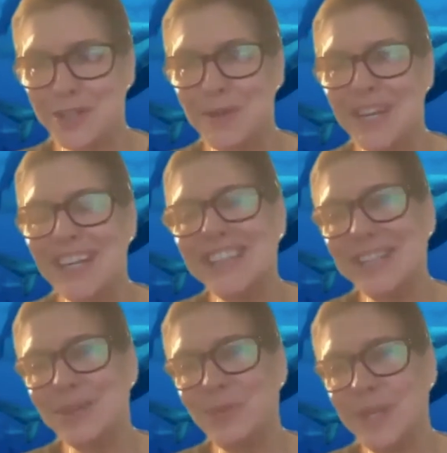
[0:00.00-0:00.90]
but I
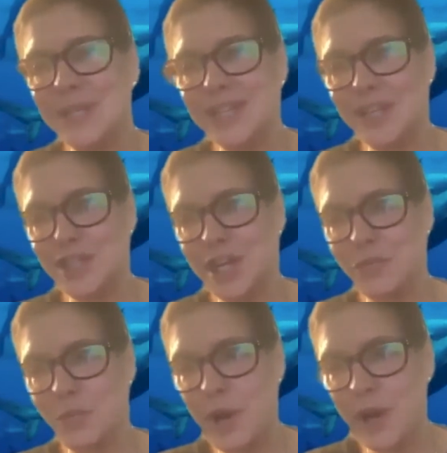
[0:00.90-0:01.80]
think the reason the
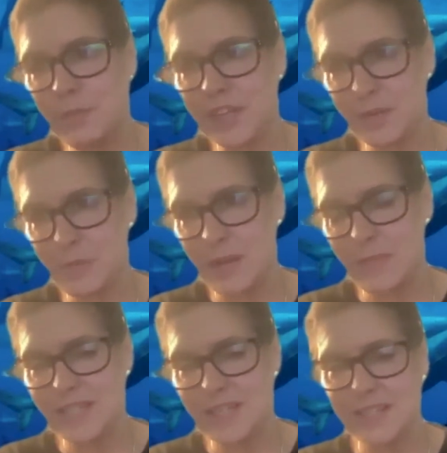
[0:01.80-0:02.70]
general public
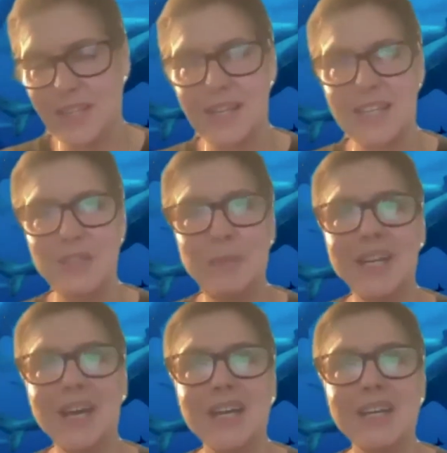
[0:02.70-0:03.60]
maybe doesn't is
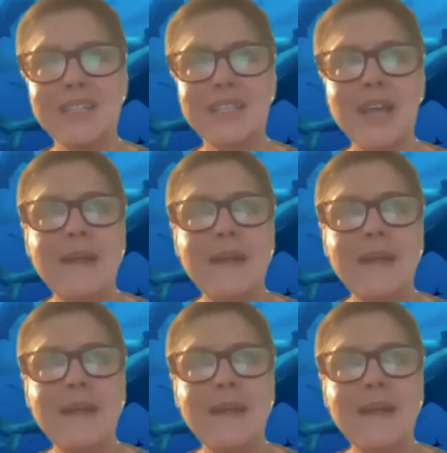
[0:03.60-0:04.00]
because